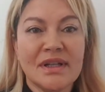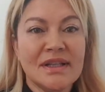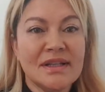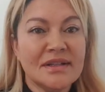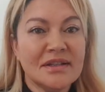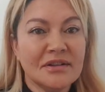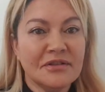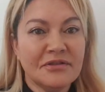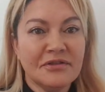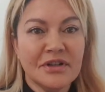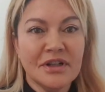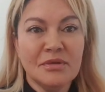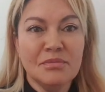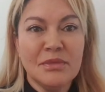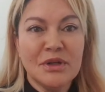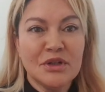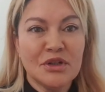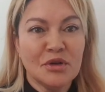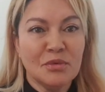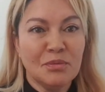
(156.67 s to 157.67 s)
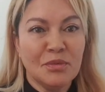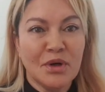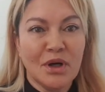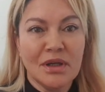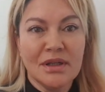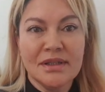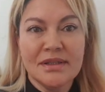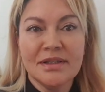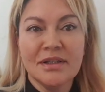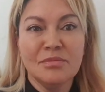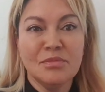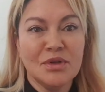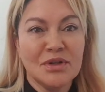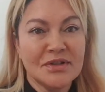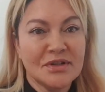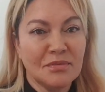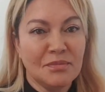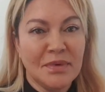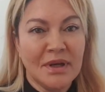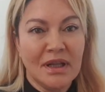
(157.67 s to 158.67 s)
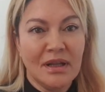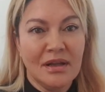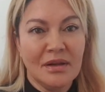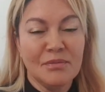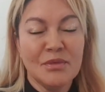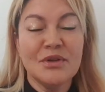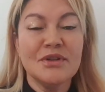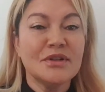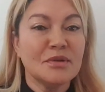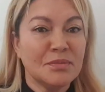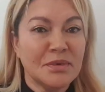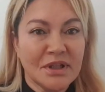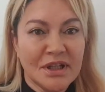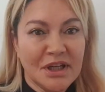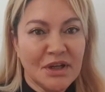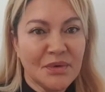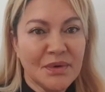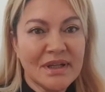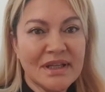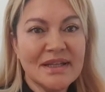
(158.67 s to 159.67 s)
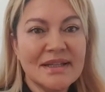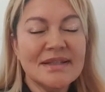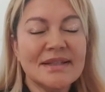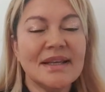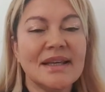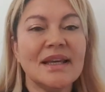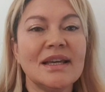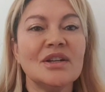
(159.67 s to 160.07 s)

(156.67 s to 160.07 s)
in different metropolitan municipal areas